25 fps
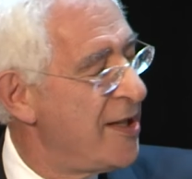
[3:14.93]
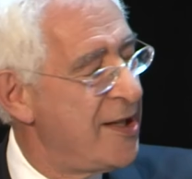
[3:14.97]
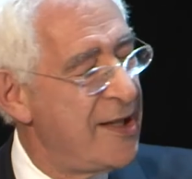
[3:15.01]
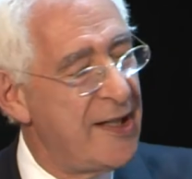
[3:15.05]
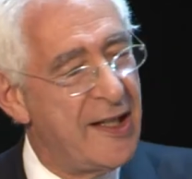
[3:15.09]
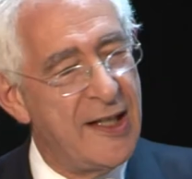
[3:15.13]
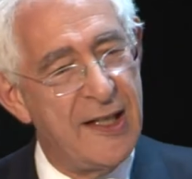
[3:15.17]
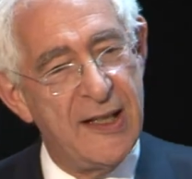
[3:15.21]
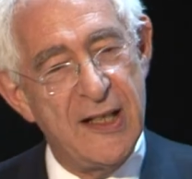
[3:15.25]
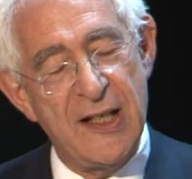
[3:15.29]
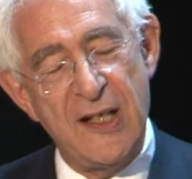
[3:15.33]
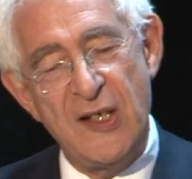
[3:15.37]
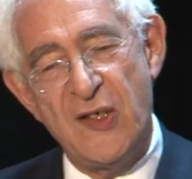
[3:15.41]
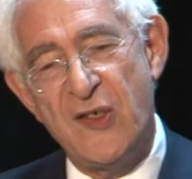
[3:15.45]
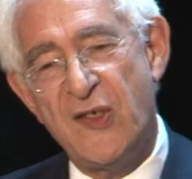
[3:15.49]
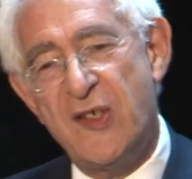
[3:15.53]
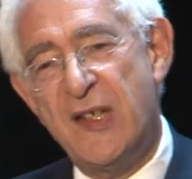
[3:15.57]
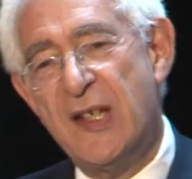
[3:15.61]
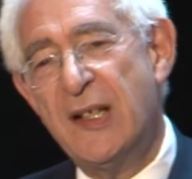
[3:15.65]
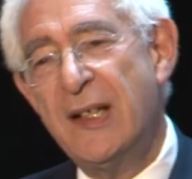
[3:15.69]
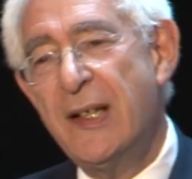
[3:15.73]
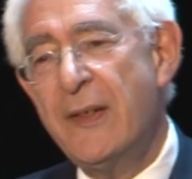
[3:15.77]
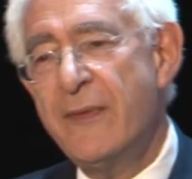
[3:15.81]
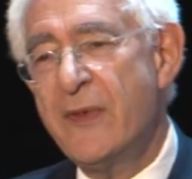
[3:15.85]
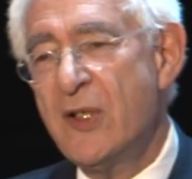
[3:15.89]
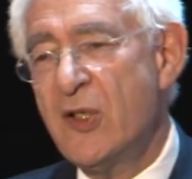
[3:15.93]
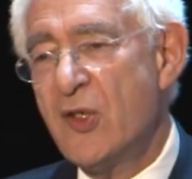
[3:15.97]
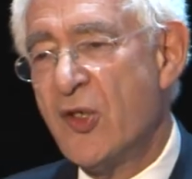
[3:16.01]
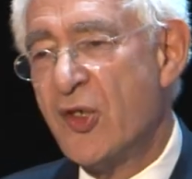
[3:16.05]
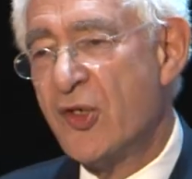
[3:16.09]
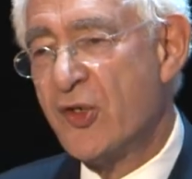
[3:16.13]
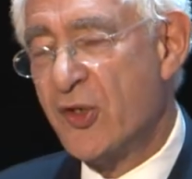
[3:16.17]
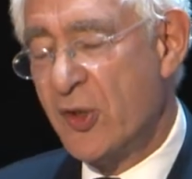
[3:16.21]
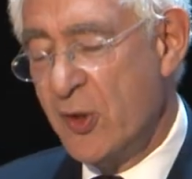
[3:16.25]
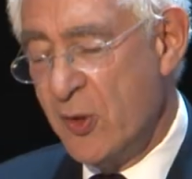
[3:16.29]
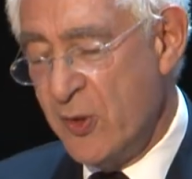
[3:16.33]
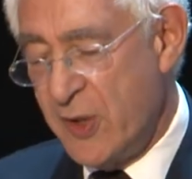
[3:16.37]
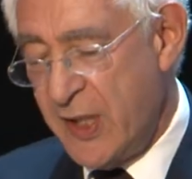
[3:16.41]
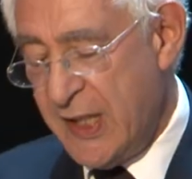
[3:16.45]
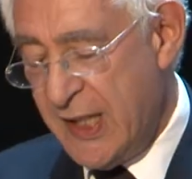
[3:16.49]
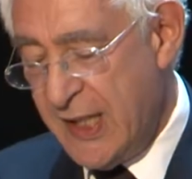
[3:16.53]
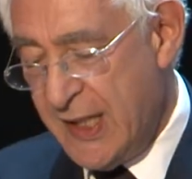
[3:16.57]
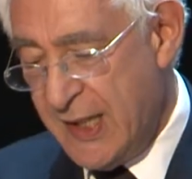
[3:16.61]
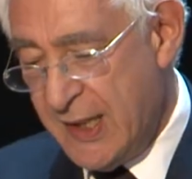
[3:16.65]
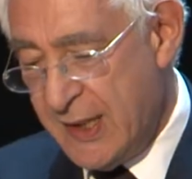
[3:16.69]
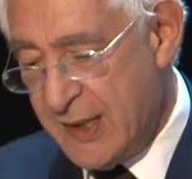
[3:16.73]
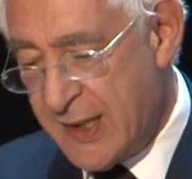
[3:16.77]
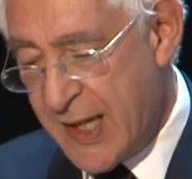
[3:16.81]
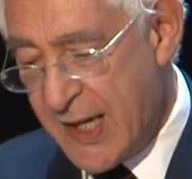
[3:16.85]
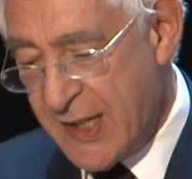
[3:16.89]
It is delivered through
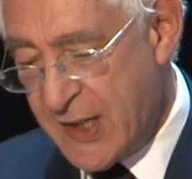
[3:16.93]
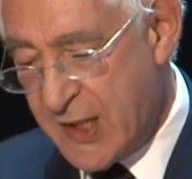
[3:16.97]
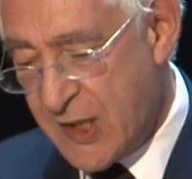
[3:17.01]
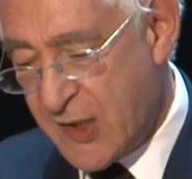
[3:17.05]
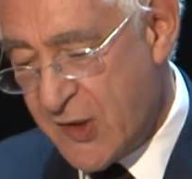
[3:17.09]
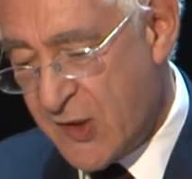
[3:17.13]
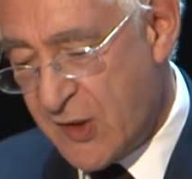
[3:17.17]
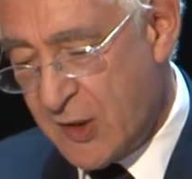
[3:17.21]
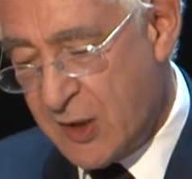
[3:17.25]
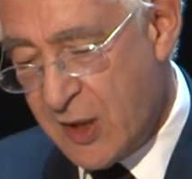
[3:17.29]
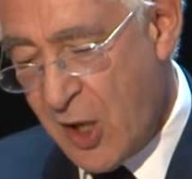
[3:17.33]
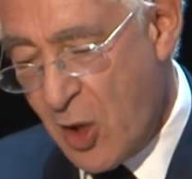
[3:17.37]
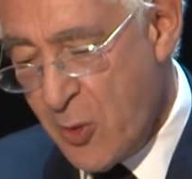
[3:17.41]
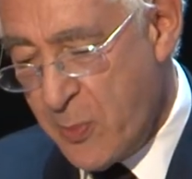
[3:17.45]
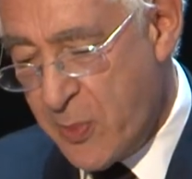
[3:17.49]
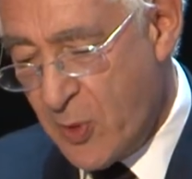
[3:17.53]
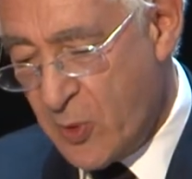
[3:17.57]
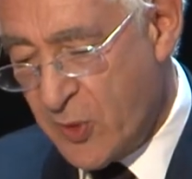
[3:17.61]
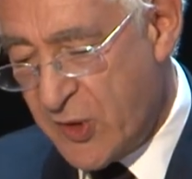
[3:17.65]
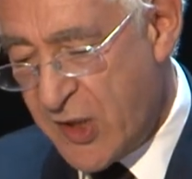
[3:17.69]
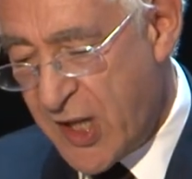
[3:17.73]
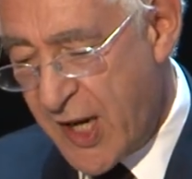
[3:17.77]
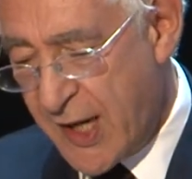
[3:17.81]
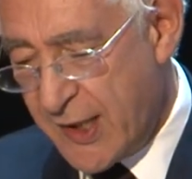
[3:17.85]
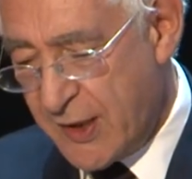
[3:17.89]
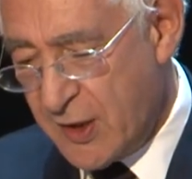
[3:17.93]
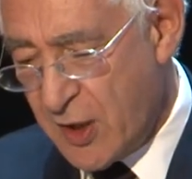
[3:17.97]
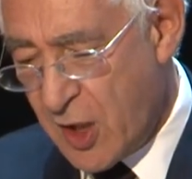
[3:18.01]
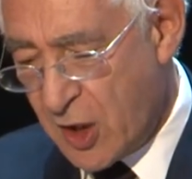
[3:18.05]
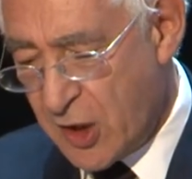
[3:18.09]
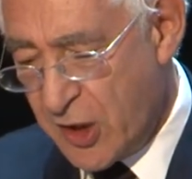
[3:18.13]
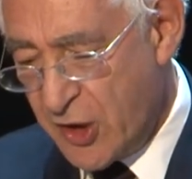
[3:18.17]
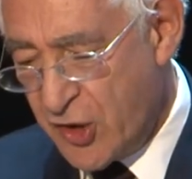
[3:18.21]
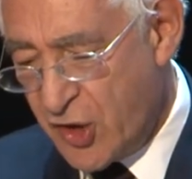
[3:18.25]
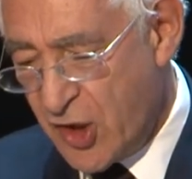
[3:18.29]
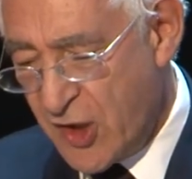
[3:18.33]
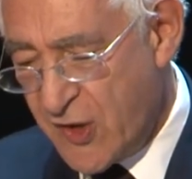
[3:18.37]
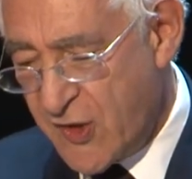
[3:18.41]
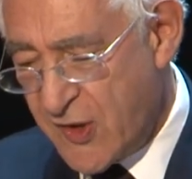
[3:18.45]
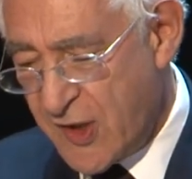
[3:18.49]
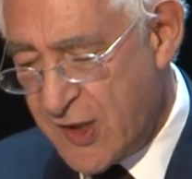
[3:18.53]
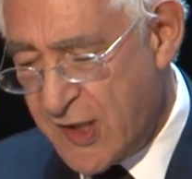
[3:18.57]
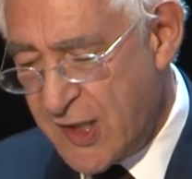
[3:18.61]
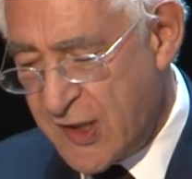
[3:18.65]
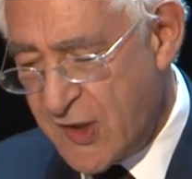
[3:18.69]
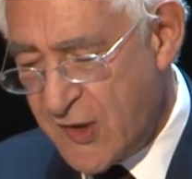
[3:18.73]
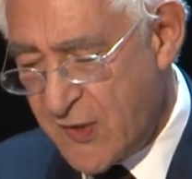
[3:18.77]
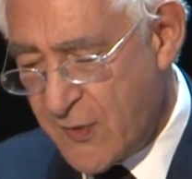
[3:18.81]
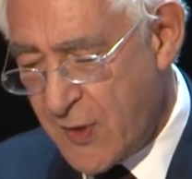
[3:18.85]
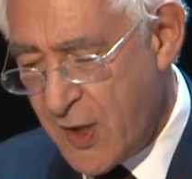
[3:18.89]
the latest global technologies. It
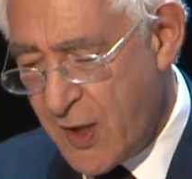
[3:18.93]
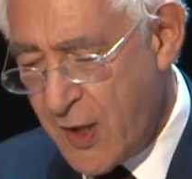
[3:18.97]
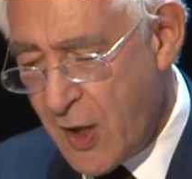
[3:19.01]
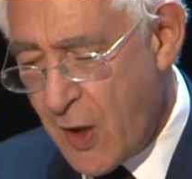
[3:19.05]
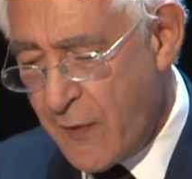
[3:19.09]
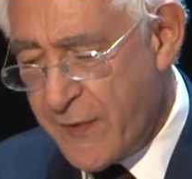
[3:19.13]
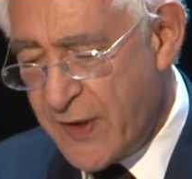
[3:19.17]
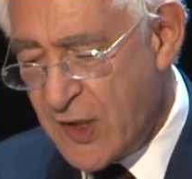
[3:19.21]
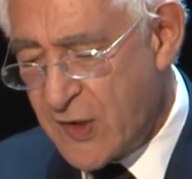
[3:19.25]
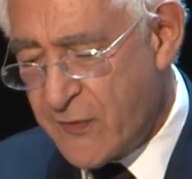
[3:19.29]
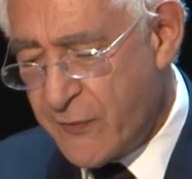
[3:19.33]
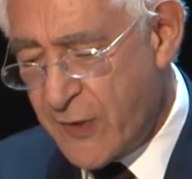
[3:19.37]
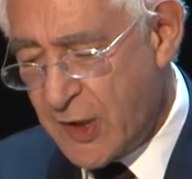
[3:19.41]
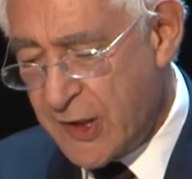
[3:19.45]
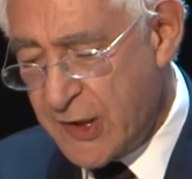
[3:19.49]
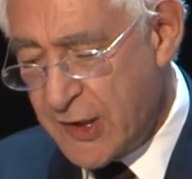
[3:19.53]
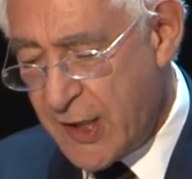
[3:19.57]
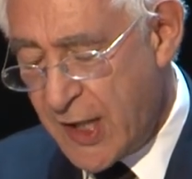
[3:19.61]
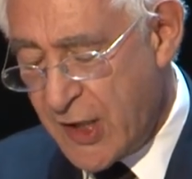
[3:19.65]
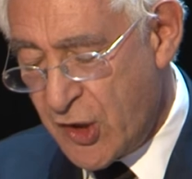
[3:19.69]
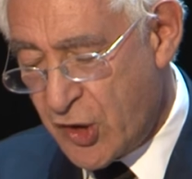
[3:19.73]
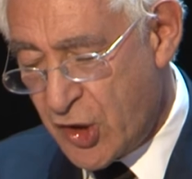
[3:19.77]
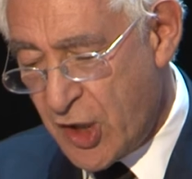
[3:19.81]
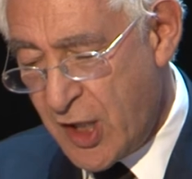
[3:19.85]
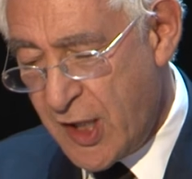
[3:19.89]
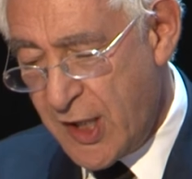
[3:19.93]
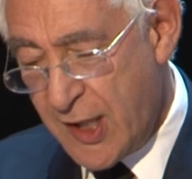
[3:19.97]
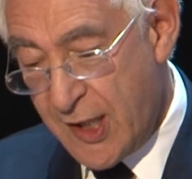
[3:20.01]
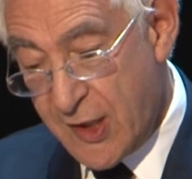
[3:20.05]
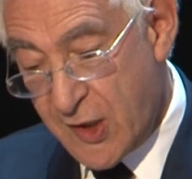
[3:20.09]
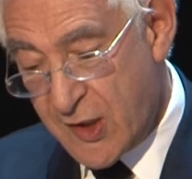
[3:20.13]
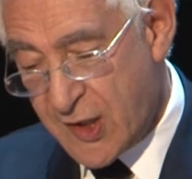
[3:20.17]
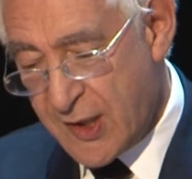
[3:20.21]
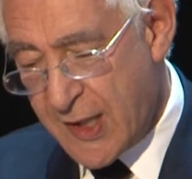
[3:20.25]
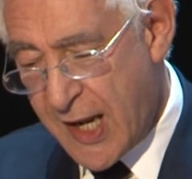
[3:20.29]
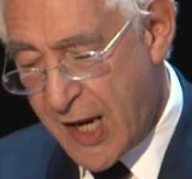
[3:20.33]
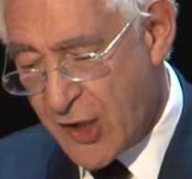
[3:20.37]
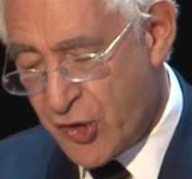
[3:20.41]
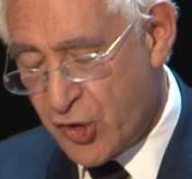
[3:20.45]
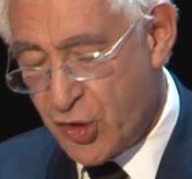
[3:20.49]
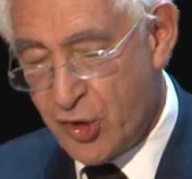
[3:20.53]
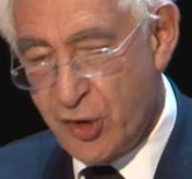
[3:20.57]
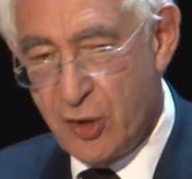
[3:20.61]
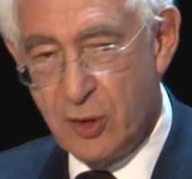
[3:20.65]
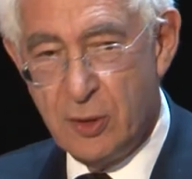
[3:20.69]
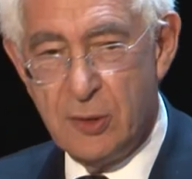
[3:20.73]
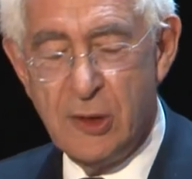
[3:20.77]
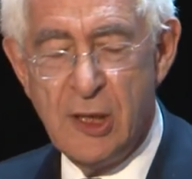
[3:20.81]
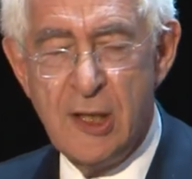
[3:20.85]
is, of its very nature, international.